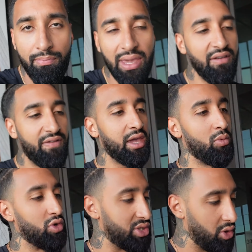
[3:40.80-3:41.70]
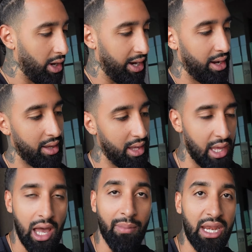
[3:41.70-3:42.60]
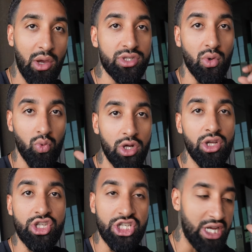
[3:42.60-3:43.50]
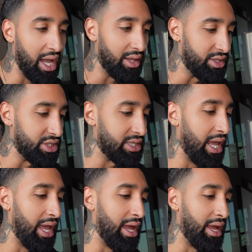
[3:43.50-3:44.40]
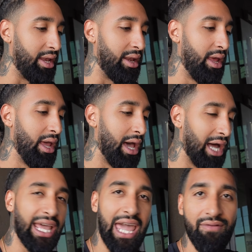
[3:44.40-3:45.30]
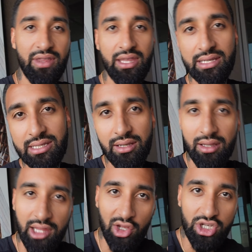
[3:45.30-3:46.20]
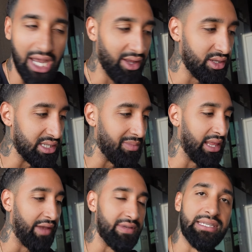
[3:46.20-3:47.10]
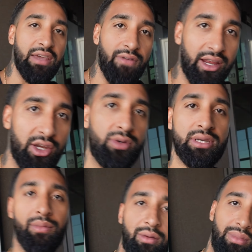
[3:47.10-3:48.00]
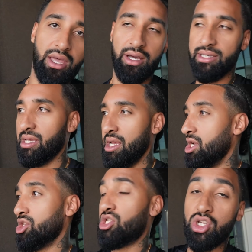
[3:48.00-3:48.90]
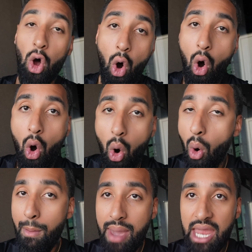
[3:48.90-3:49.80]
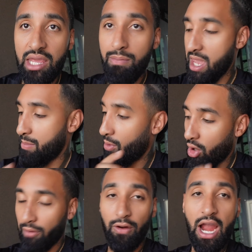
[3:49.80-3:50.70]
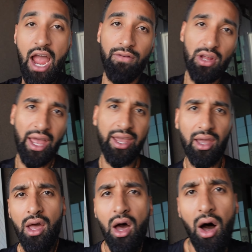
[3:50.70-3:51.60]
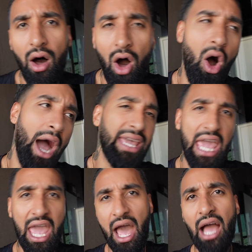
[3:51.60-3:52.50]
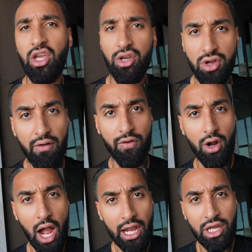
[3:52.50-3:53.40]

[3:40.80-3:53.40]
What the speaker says: being vegan was great. I mean, it was a real challenge, and I like having these little challenges in my life to see if I could do something, because so many people are forever like, oh, I could never